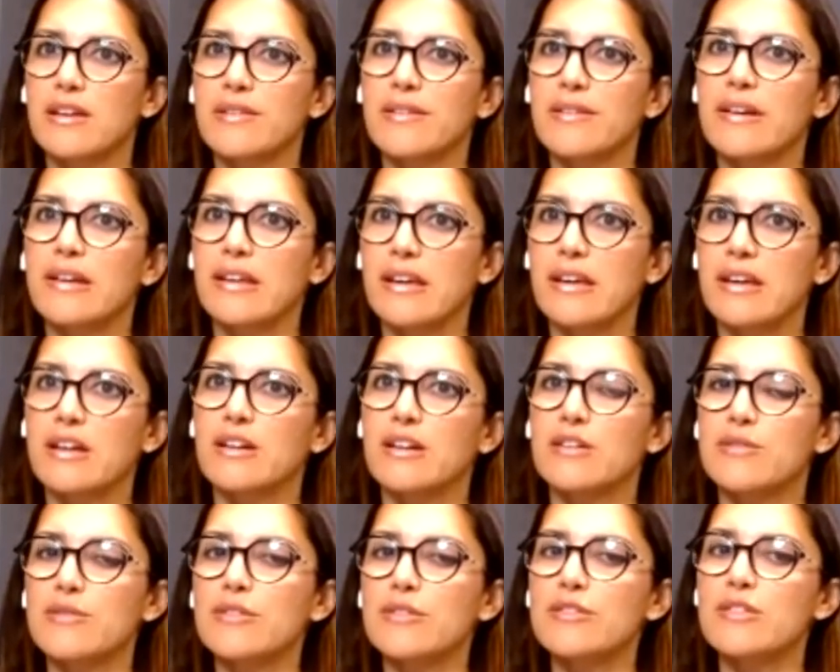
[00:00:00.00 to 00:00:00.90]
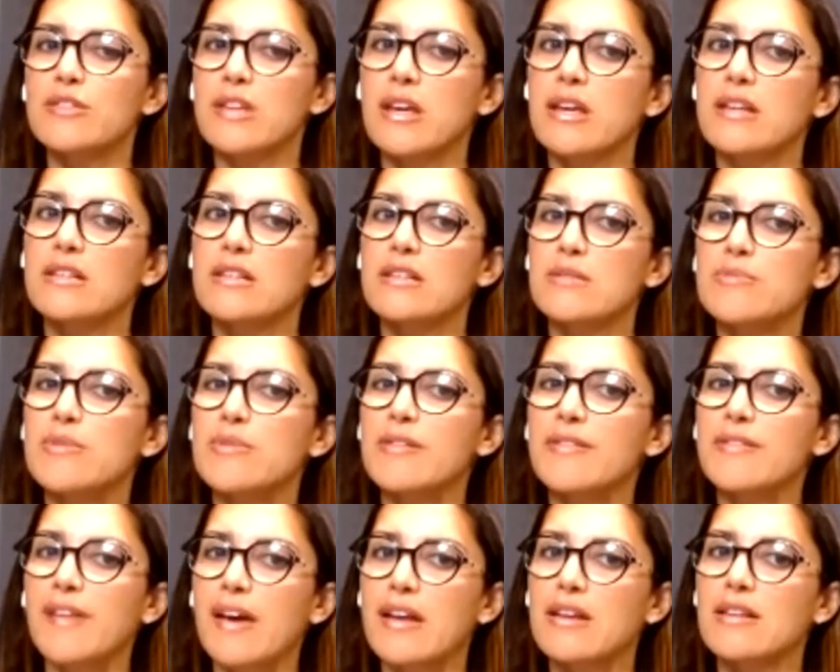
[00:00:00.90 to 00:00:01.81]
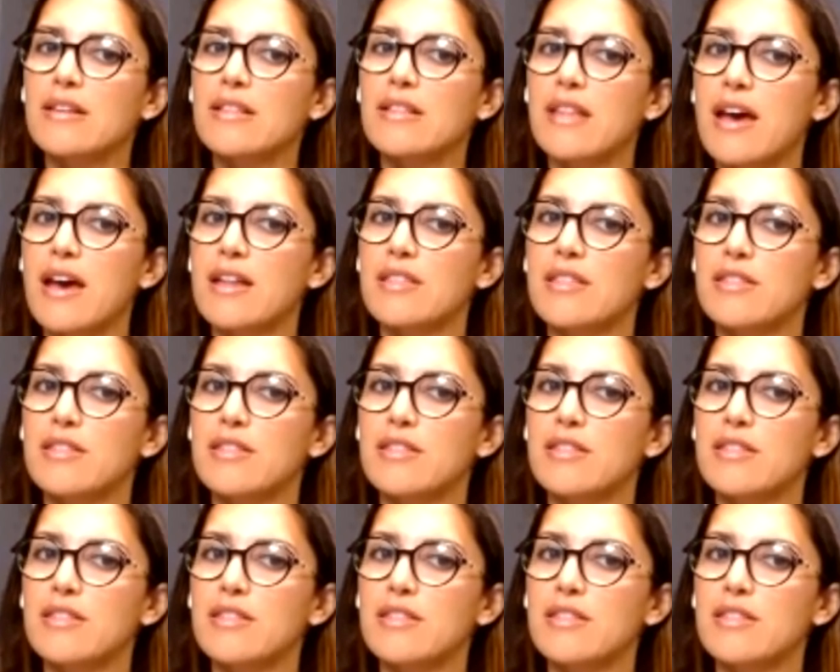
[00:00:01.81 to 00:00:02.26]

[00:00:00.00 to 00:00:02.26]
really good routine to prevent that